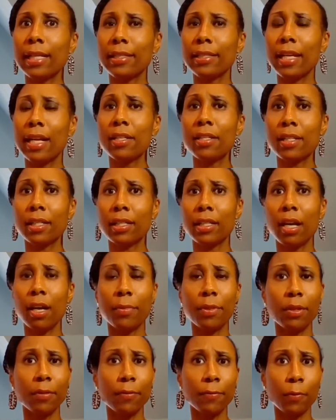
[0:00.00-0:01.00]
That tends to
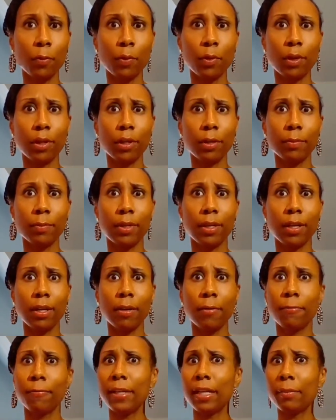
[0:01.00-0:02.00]
come in the form
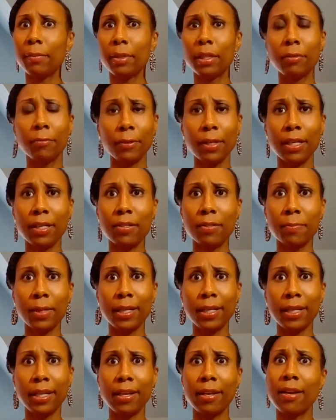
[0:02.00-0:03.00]
of family and friends
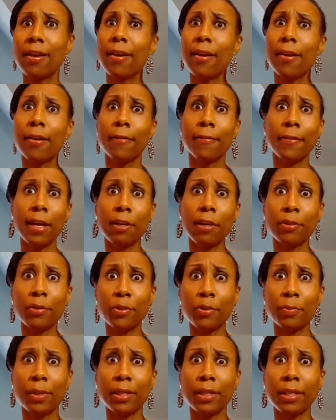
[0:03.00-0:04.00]
money,
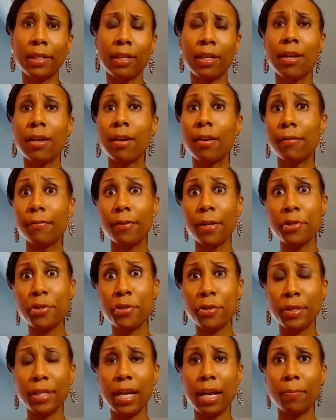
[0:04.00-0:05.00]
founders money,
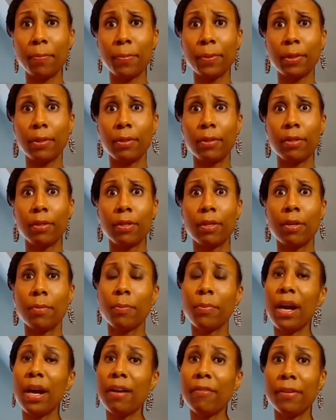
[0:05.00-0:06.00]
venture capital,
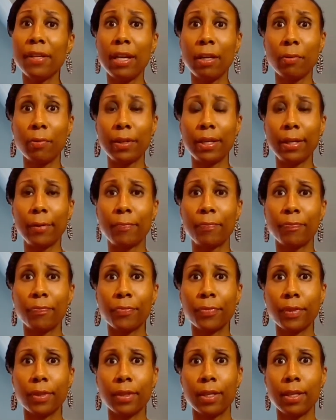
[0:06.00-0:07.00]
private equity.
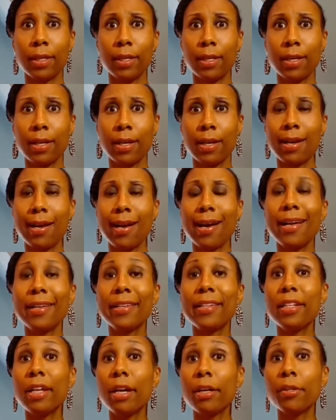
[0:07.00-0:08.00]

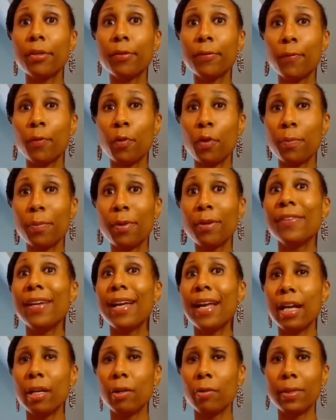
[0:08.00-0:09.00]
Another form of
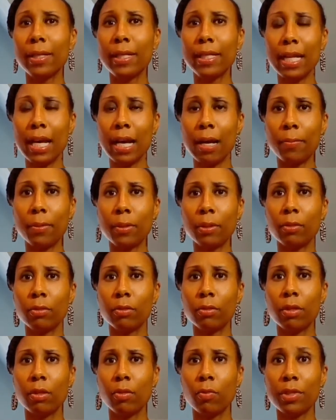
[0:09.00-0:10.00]
equity
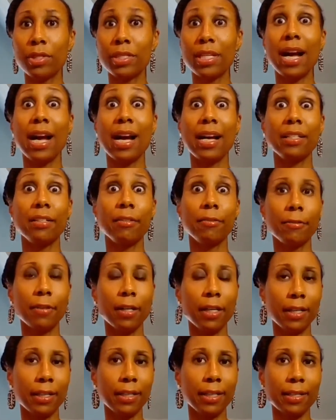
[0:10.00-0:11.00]
capital, which I
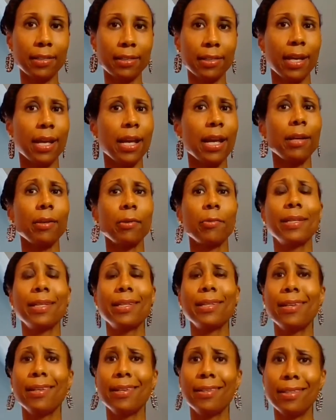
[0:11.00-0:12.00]
define as
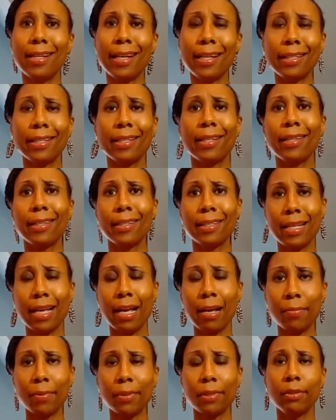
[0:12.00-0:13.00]
equity-like
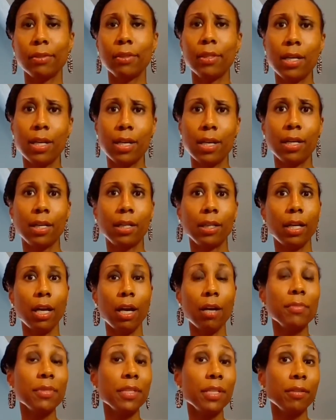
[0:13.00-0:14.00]
capital,
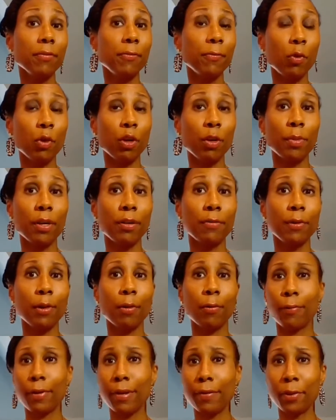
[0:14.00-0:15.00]
comes in the form of
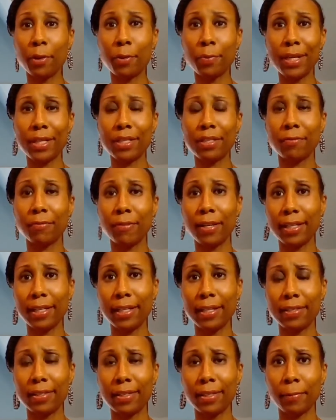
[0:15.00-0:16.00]
revenue-based
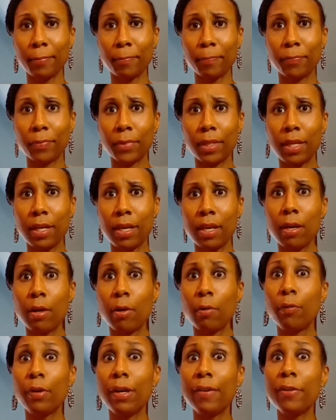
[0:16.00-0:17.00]
financing.
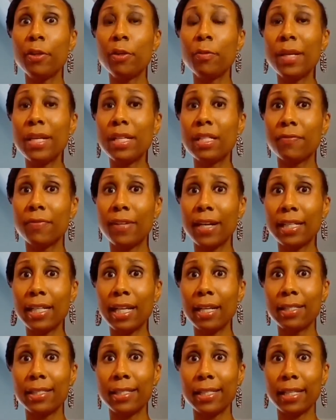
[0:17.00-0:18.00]
Revenue-based
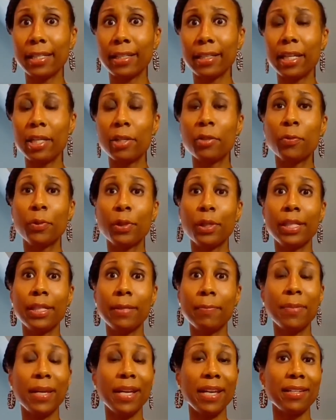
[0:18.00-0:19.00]
financing is
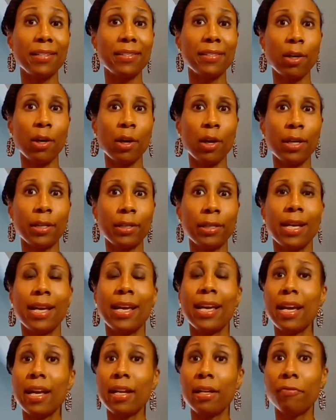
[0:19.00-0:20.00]
really based on
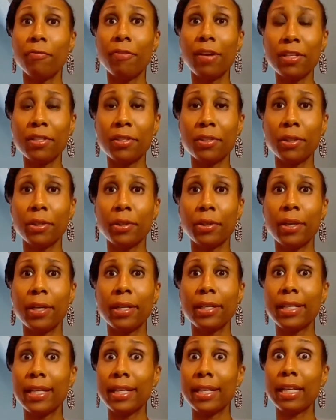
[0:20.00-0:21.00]
an investor
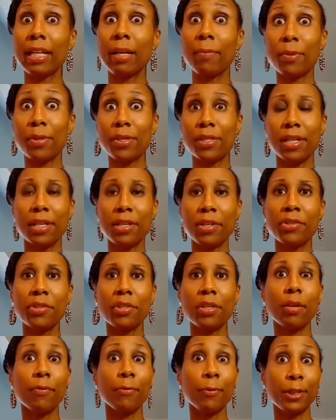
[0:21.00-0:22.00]
getting a percentage
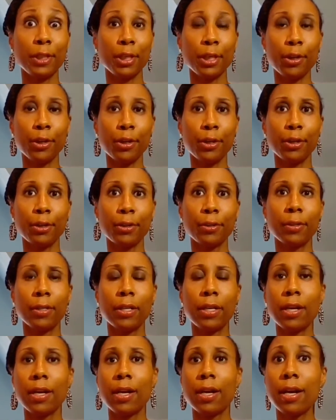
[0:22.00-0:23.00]
of return